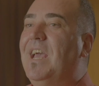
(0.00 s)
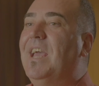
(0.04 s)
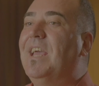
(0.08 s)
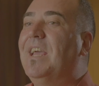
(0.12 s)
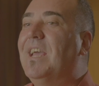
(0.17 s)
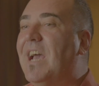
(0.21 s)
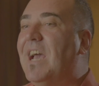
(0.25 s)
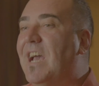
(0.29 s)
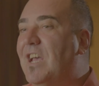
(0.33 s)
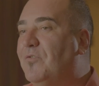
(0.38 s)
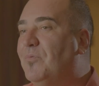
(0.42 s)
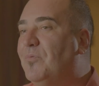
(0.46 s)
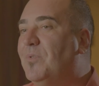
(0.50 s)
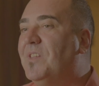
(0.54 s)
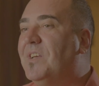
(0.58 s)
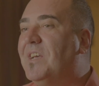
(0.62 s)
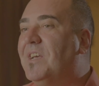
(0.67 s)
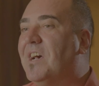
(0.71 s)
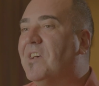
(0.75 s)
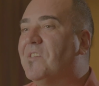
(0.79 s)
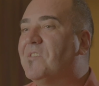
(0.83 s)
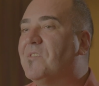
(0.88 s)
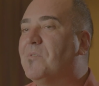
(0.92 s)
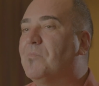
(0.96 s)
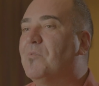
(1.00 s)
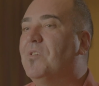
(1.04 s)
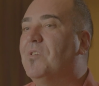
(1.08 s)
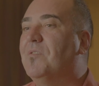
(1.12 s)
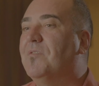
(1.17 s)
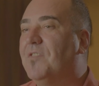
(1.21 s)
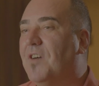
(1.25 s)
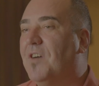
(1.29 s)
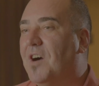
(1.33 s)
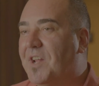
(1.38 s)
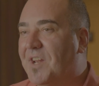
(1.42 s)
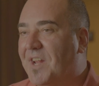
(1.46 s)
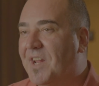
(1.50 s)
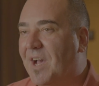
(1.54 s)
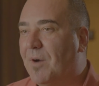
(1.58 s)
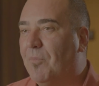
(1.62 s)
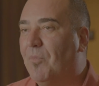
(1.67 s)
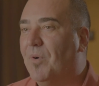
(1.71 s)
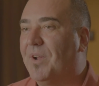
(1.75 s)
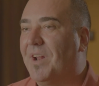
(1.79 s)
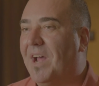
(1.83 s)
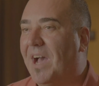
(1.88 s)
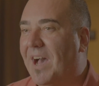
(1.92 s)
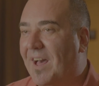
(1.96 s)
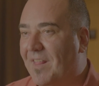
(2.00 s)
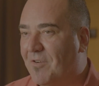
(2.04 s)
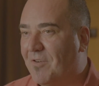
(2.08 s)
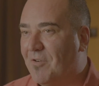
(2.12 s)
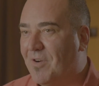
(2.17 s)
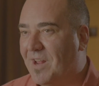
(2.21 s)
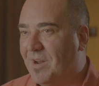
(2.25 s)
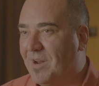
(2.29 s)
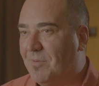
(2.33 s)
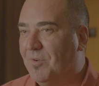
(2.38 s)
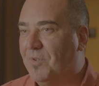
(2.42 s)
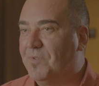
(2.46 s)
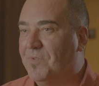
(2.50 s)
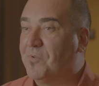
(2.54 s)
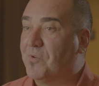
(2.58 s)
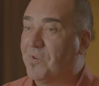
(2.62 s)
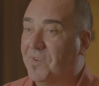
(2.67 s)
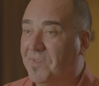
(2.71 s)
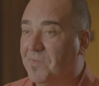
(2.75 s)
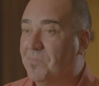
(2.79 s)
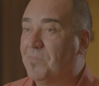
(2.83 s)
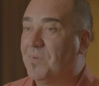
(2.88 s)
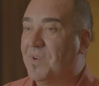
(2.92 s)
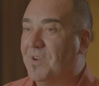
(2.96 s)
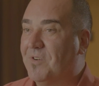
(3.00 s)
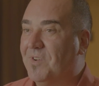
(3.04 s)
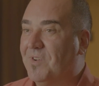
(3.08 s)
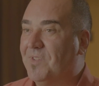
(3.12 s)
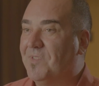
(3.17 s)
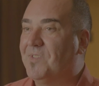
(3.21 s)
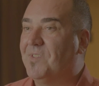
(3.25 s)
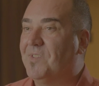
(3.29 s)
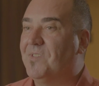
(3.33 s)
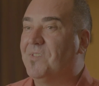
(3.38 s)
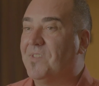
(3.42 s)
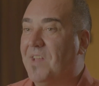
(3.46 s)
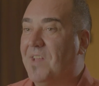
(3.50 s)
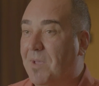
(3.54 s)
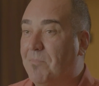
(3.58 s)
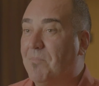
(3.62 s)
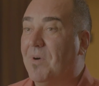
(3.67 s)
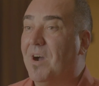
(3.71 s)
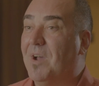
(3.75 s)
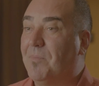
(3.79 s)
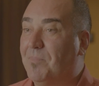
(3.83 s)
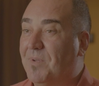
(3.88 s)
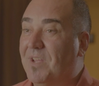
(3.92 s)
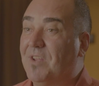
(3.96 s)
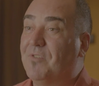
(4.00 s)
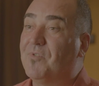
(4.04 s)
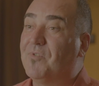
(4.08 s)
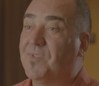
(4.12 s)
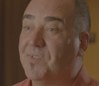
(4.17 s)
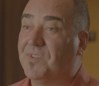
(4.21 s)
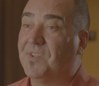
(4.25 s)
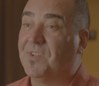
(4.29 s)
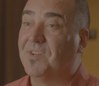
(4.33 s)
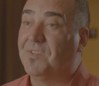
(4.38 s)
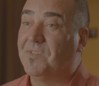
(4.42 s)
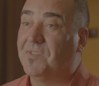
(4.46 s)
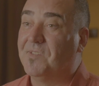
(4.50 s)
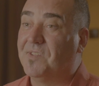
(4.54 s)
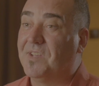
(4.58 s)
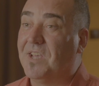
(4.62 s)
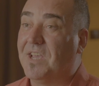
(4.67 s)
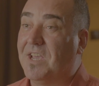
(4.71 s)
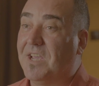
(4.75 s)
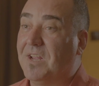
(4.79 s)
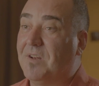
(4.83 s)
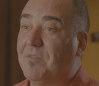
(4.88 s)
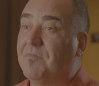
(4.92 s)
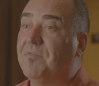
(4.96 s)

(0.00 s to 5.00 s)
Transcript: Engage with the customer and find out what other animals or experiences they might be interested in seeing.